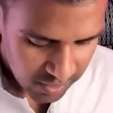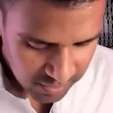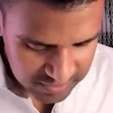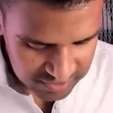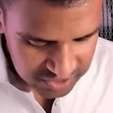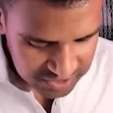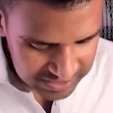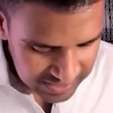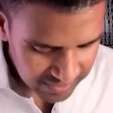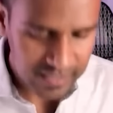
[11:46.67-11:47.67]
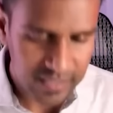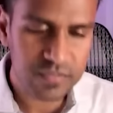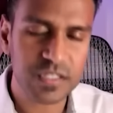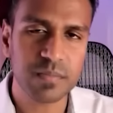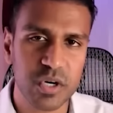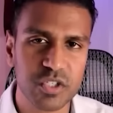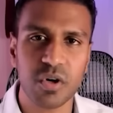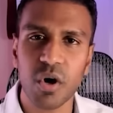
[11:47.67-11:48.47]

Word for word: That's just seeing that gives the impression,